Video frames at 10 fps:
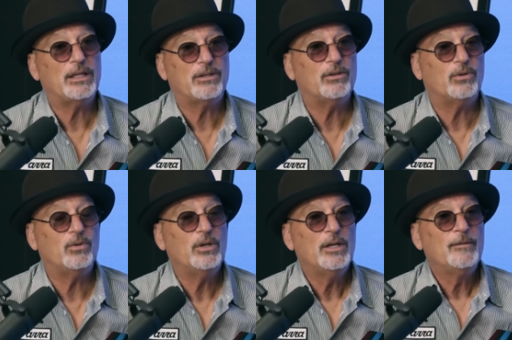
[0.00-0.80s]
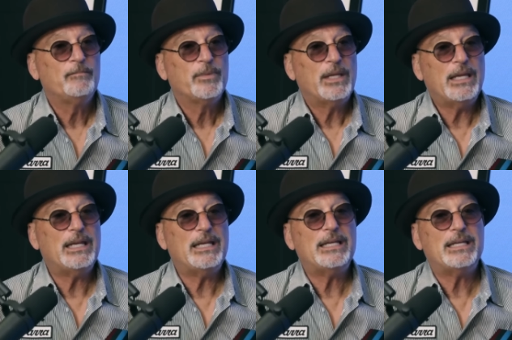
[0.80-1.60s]
do, it
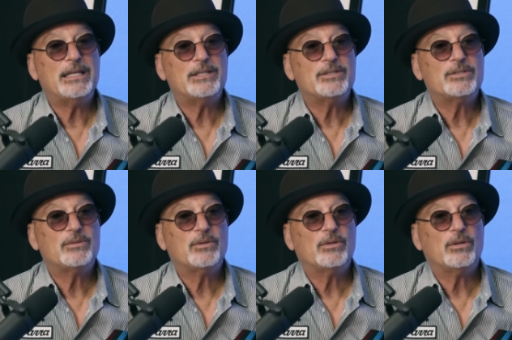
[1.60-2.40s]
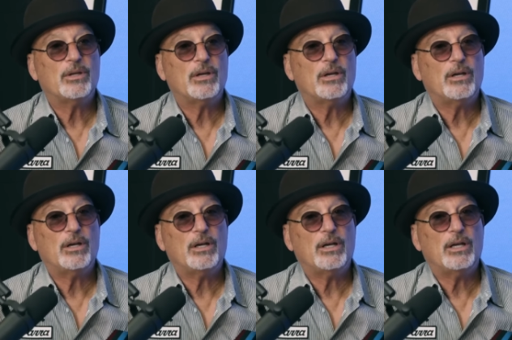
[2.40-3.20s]
is...
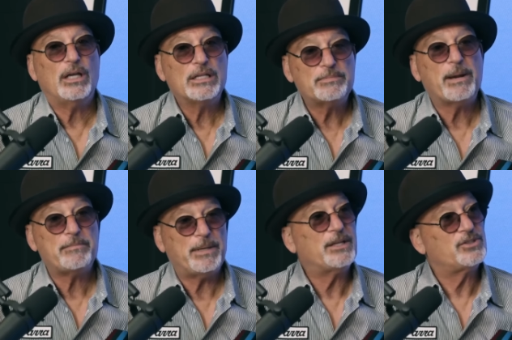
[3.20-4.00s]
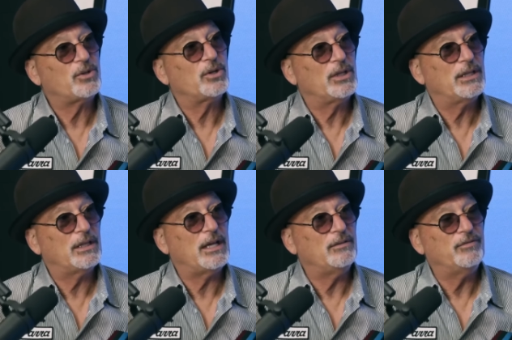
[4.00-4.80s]
it's my biggest hurdle in
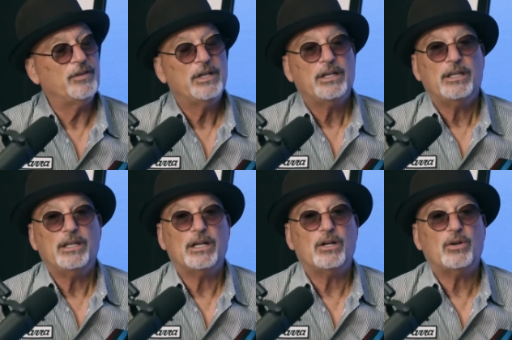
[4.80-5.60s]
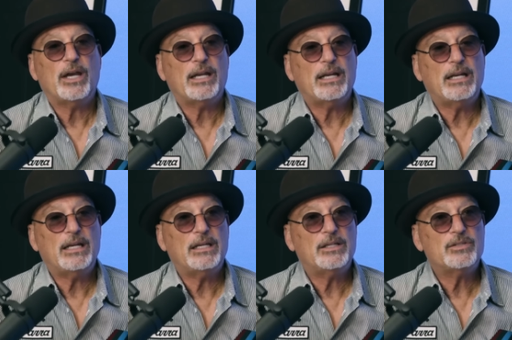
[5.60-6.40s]
life, you know, and it
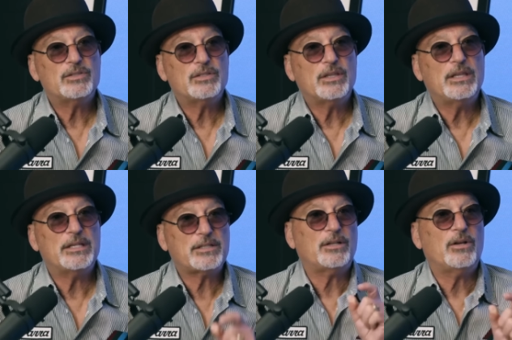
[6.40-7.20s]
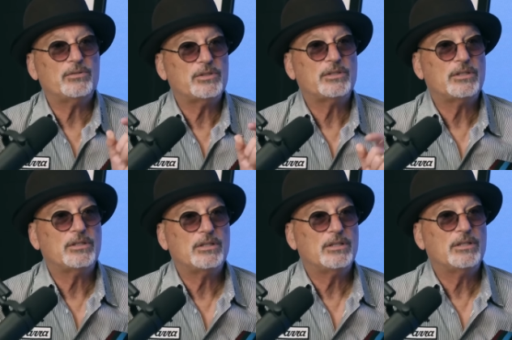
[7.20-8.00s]
is this close
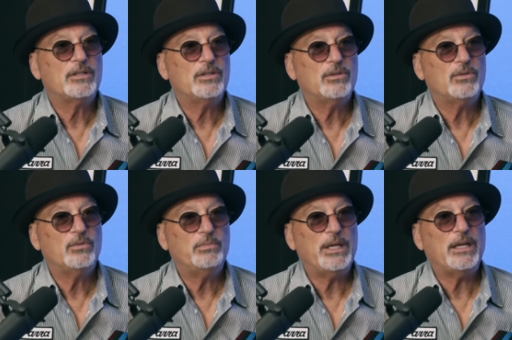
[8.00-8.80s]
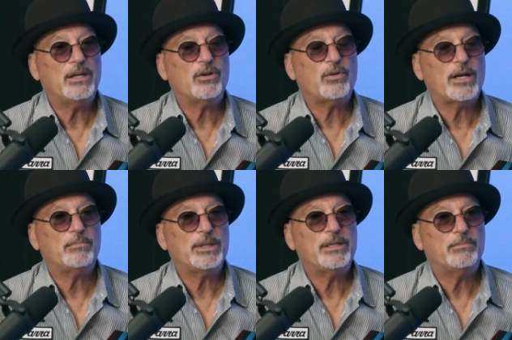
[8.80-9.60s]
to being
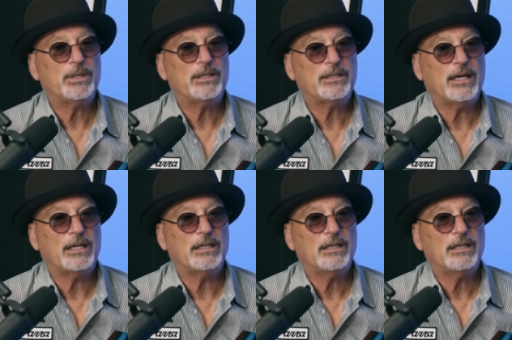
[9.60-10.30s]
incredibly debilitating.